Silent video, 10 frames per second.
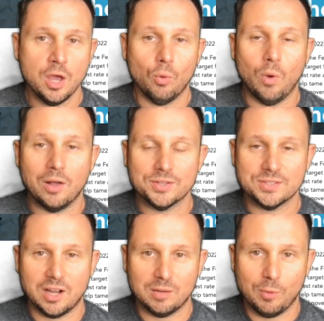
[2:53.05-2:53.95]
While the
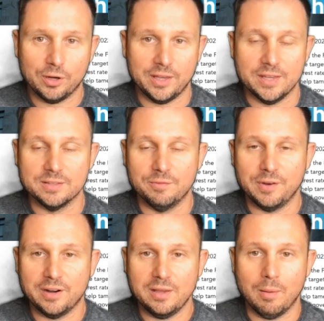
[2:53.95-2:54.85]
stock market is a
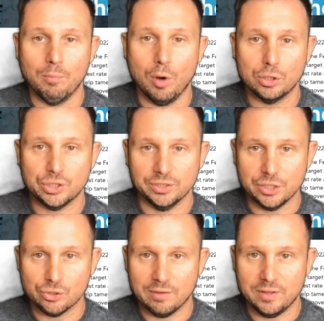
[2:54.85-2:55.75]
very emotionally
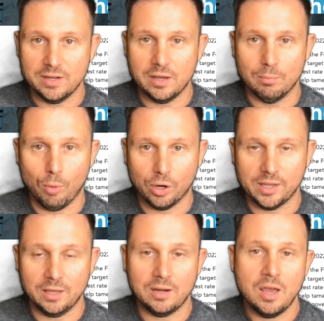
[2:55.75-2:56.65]
driven
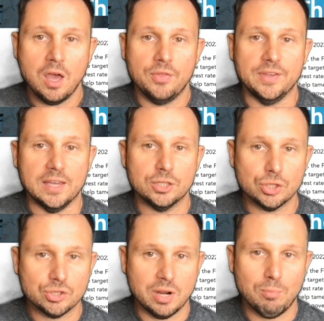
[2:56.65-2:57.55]
market, the
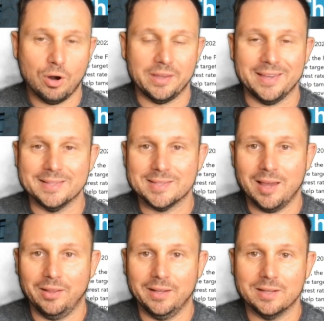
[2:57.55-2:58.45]
interest rate market is
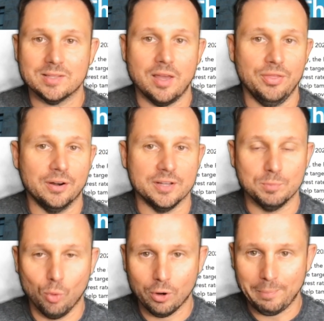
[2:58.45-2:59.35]
telling us there is
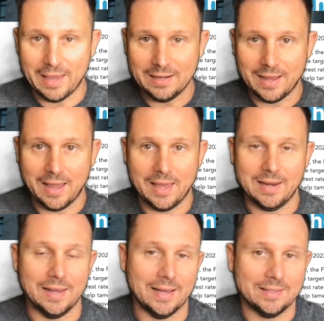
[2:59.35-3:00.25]
more pain ahead,
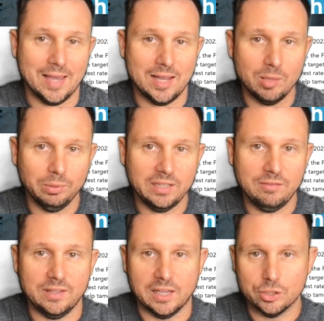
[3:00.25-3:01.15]
and I tend to
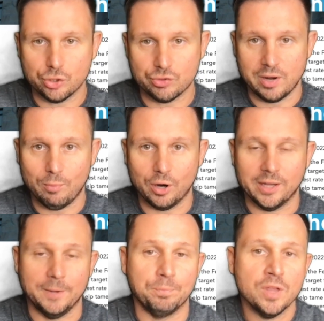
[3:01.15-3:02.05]
believe the interest
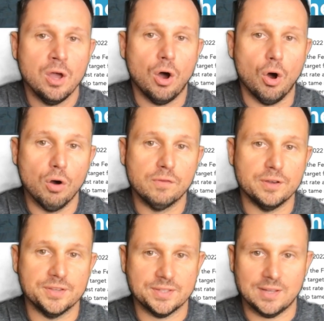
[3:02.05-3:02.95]
market over
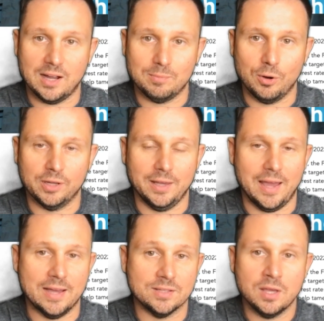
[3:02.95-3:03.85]
the stock market,
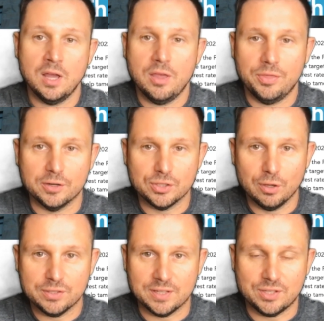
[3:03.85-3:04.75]
as there's
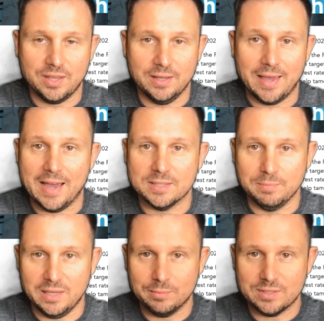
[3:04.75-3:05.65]
no such thing as
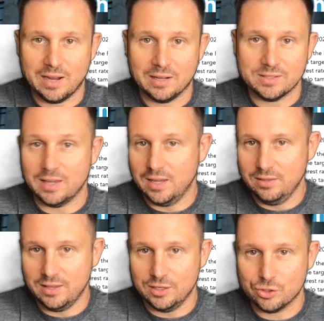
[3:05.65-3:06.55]
meme stocks
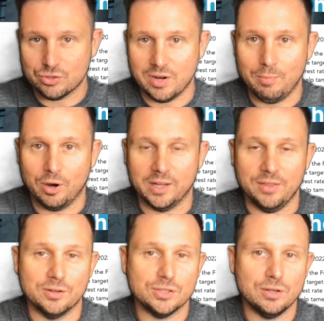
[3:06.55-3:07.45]
in the interest rate
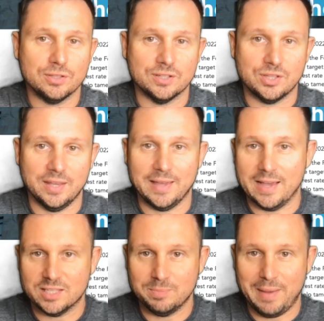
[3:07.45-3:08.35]
market. There's no such thing
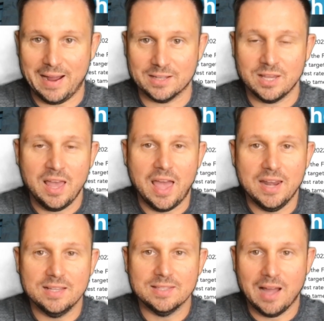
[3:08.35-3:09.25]
as SPACs, and
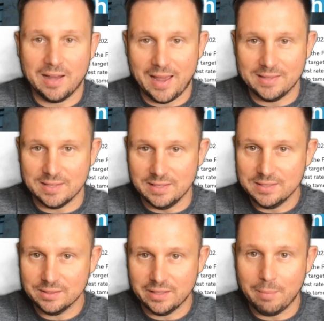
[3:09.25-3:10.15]
is not as
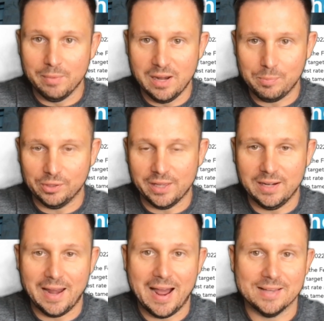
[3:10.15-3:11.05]
easily
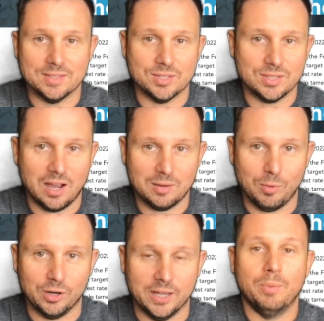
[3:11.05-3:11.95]
manipulated as the stock
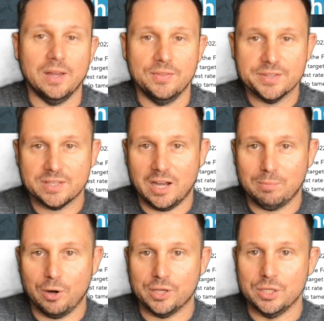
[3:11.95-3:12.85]
market. But in the stock
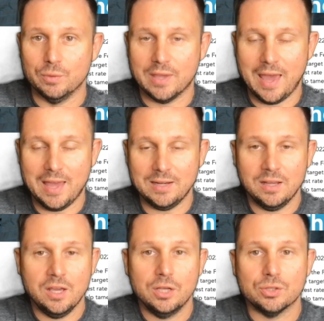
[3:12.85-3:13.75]
market, you can.
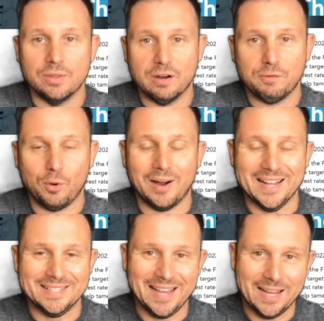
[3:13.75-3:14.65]
So therefore,
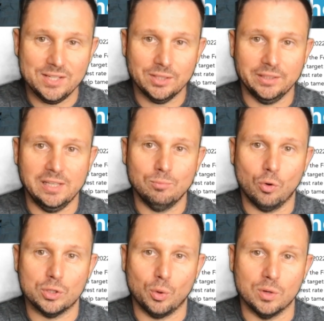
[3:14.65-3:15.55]
I tend to lean
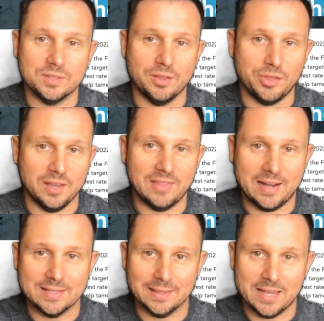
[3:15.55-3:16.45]
more towards the thing
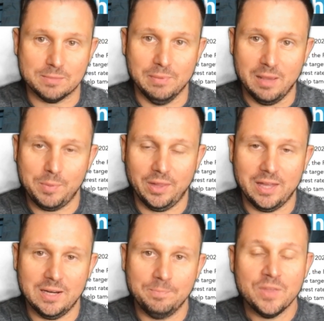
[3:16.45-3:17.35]
that is less
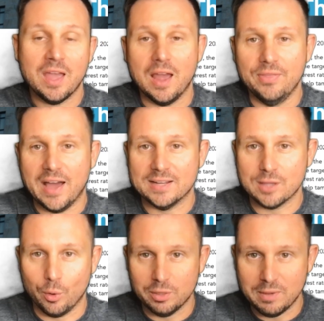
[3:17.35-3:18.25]
manipulated, and that is
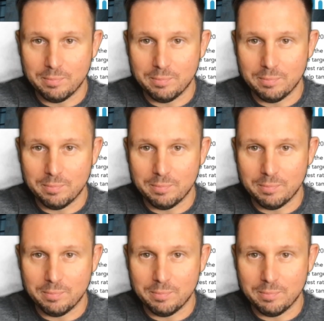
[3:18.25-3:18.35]
going to be